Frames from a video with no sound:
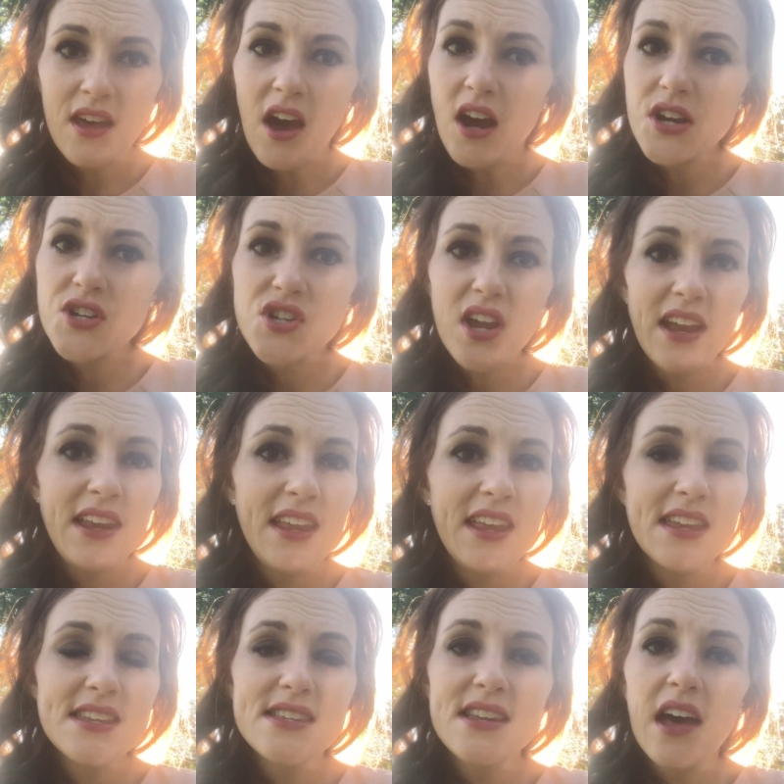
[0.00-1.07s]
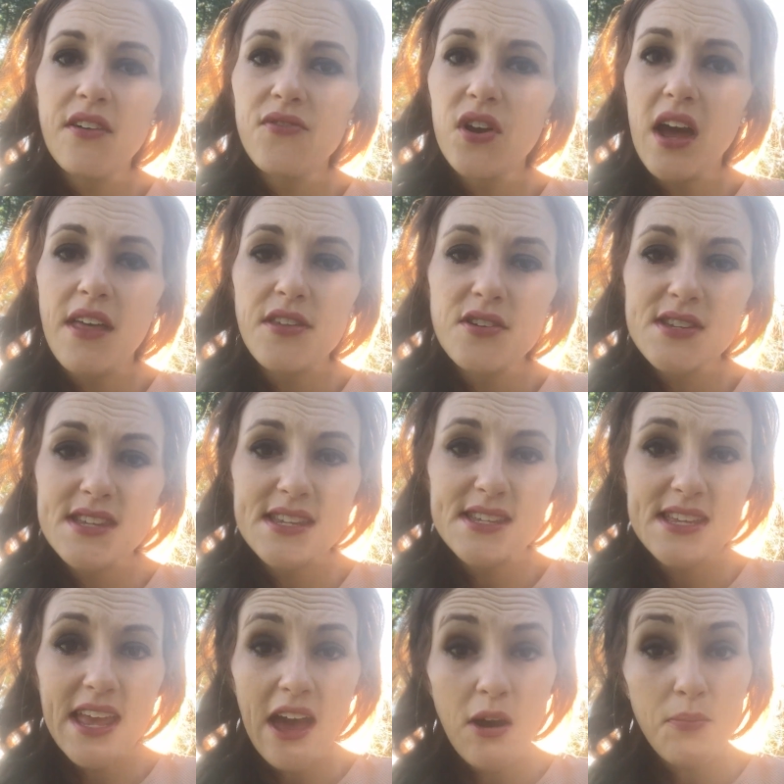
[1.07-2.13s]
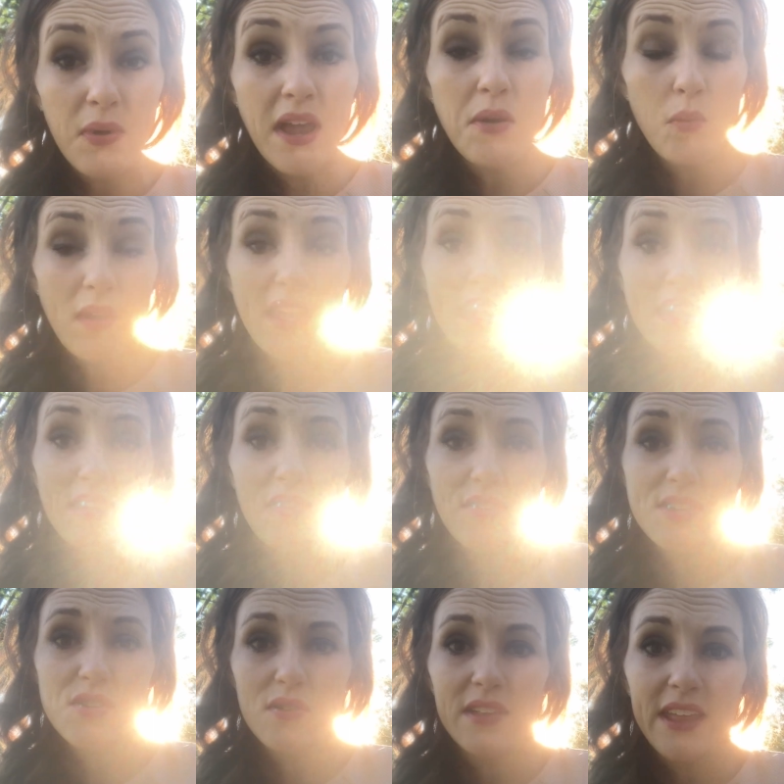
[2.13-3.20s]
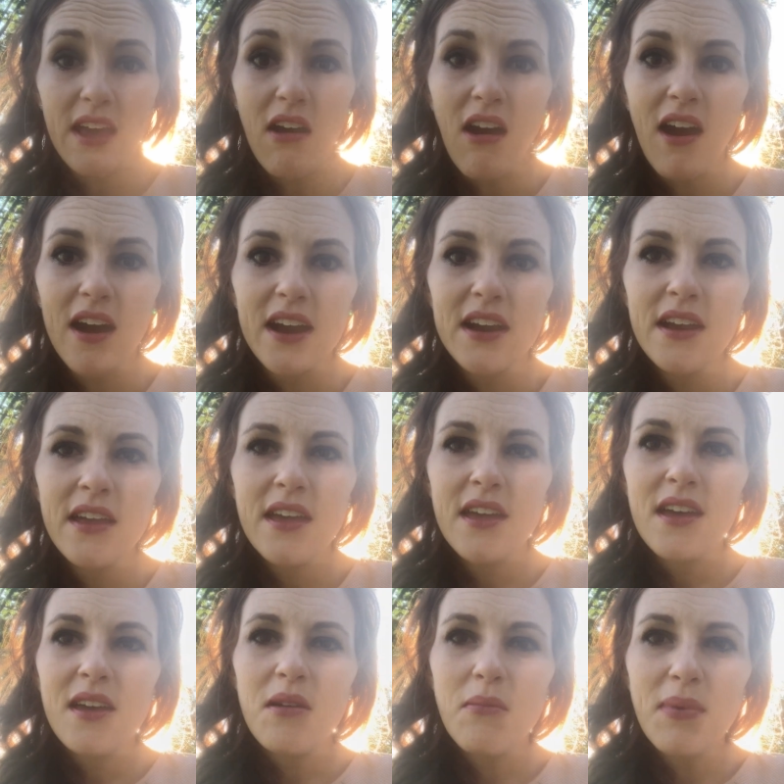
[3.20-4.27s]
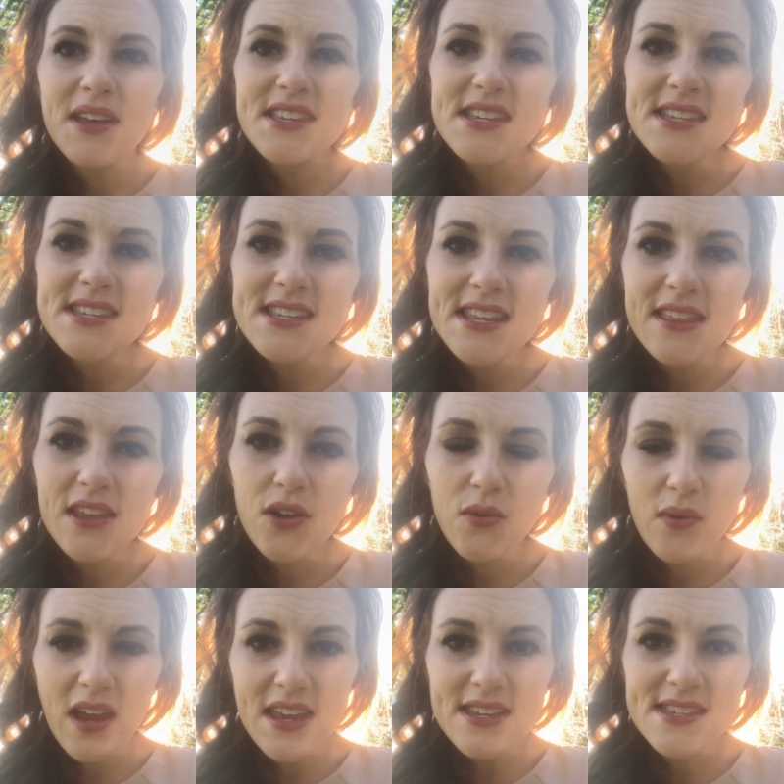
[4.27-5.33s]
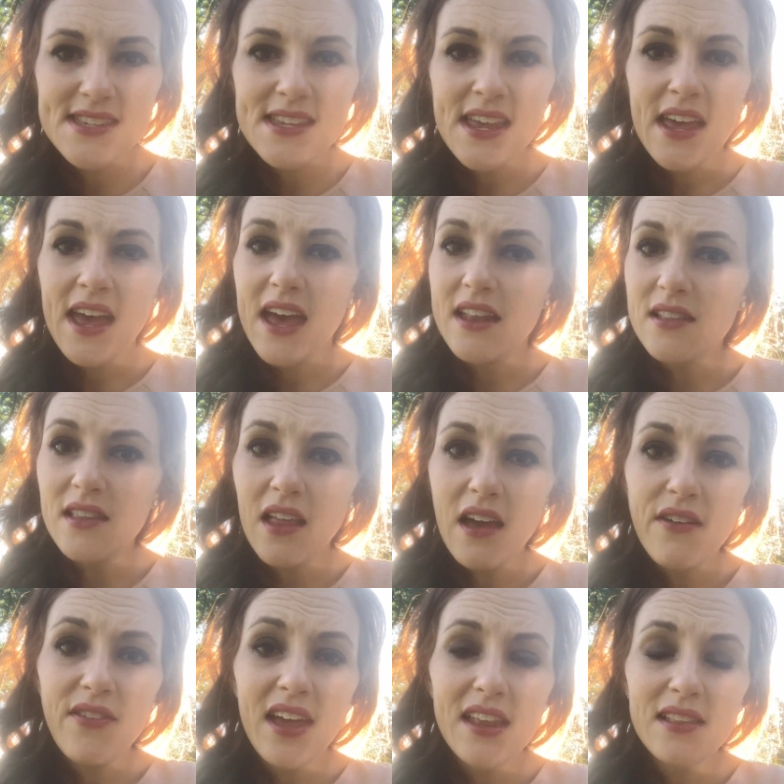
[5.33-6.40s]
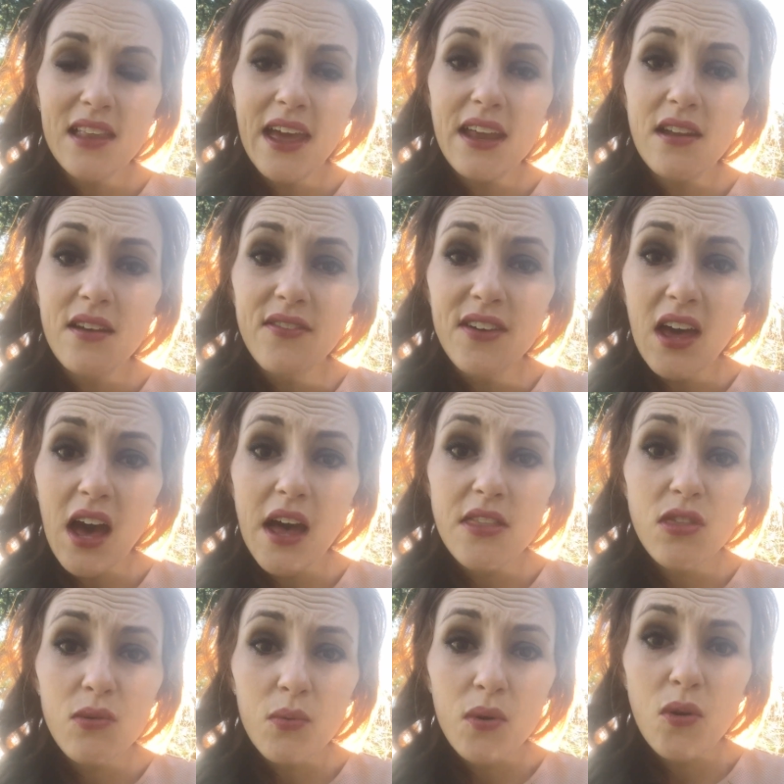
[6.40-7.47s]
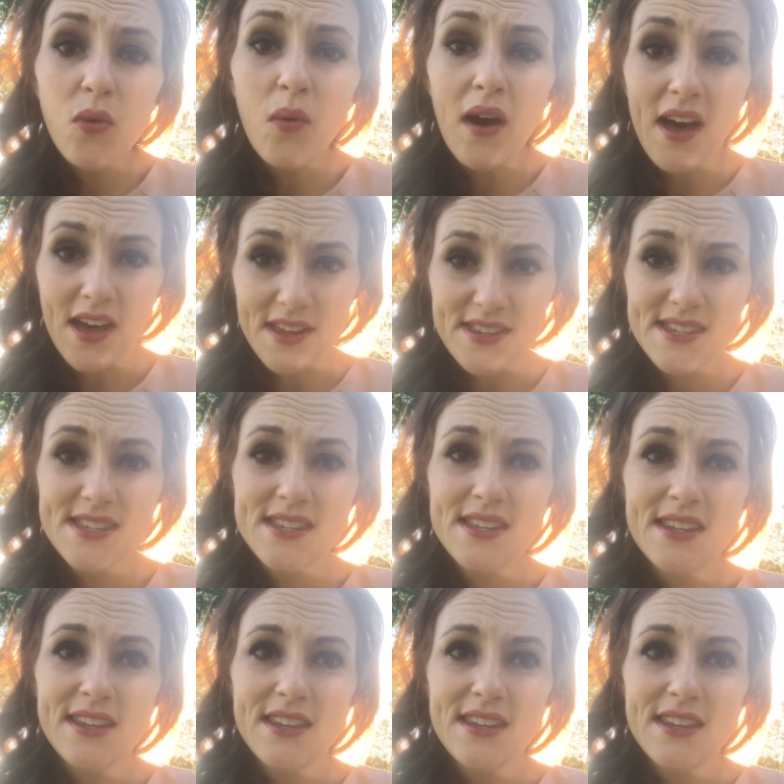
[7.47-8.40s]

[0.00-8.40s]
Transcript: Our shining is not for others to see how bright we individually are, but to see the grace and love and light of God through us.